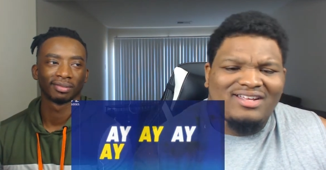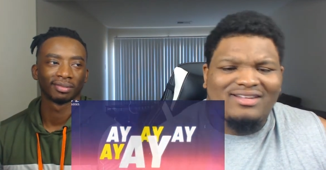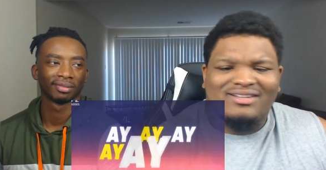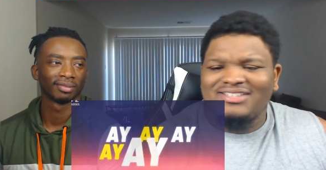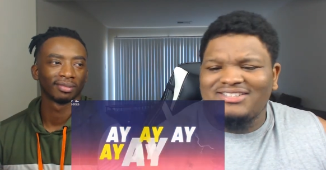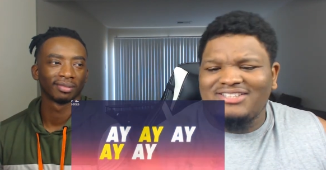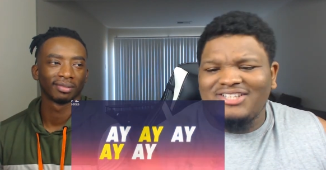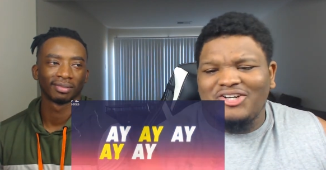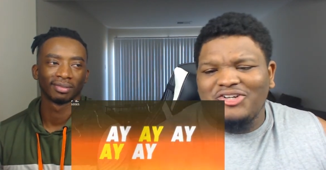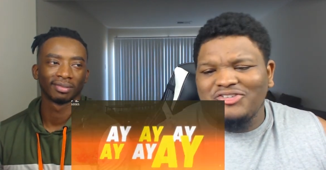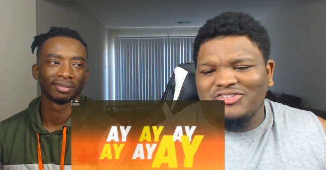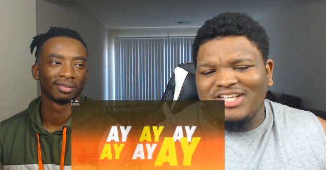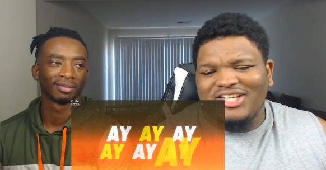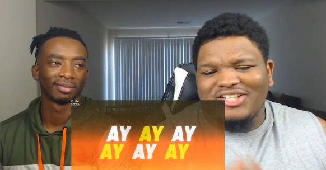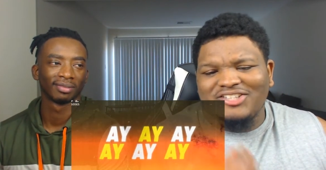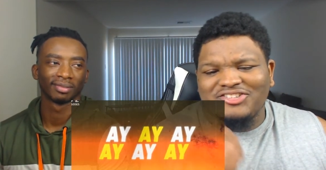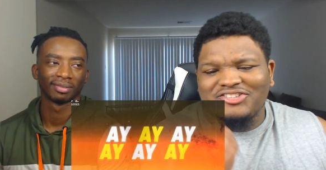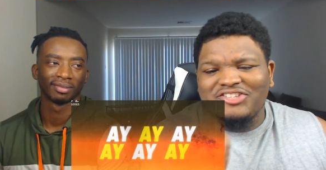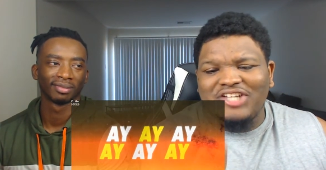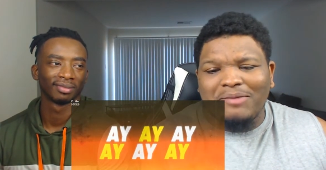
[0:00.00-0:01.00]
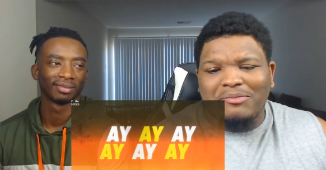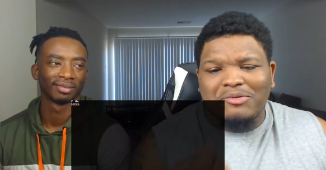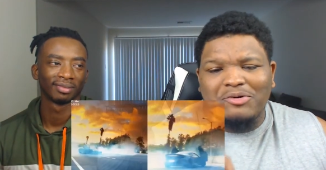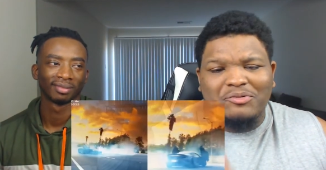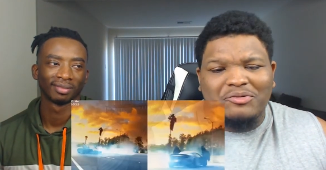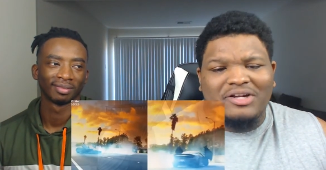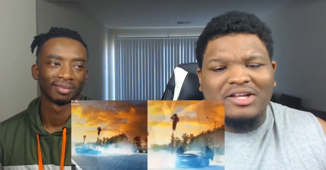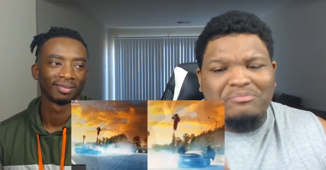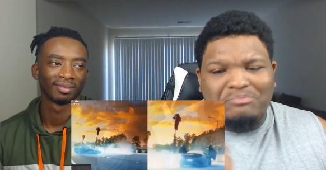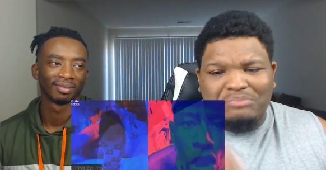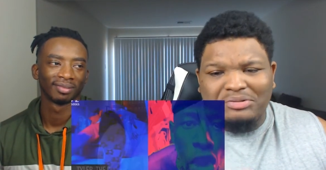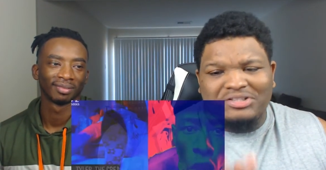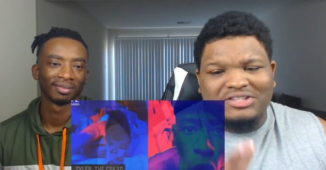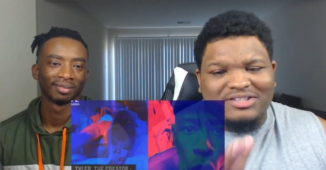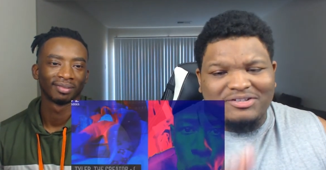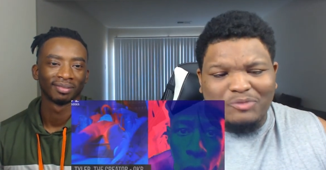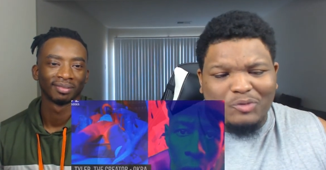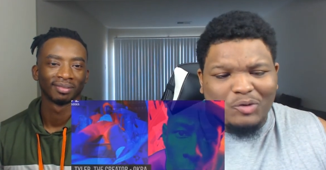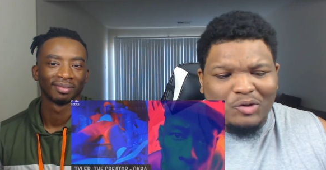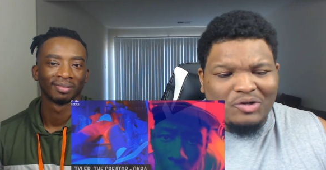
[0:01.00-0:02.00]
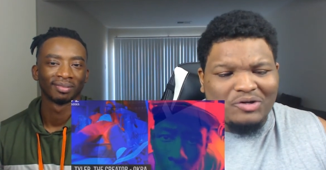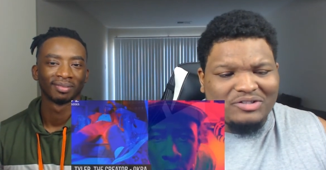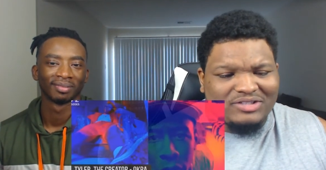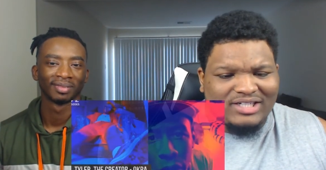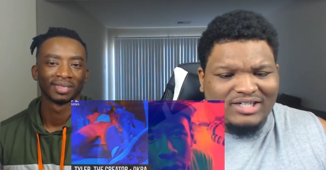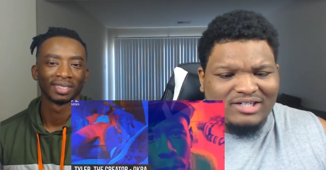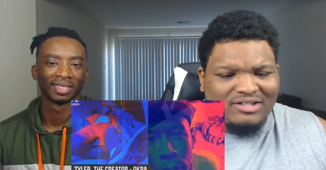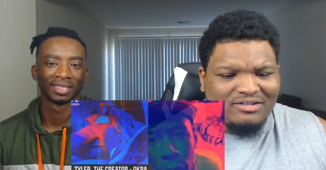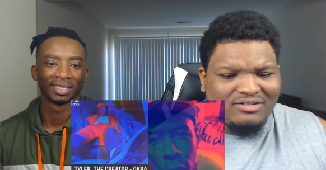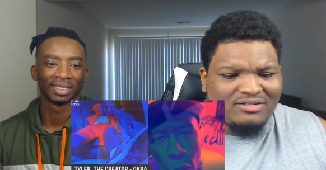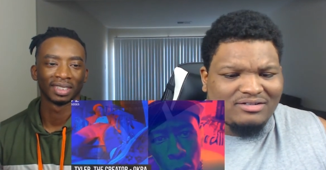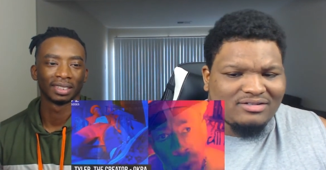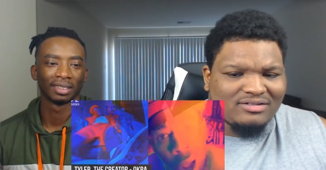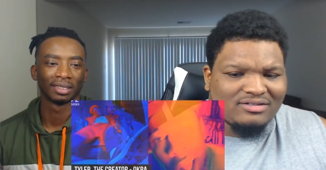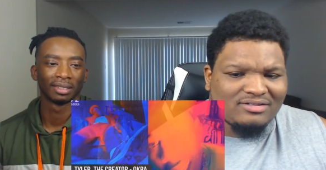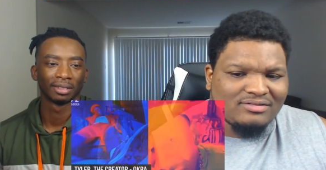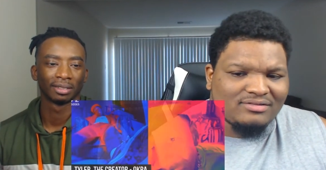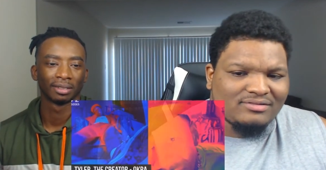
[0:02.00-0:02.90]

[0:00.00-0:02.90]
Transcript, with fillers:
Speaker 1: The song sounds dumber when they put the words out. Right.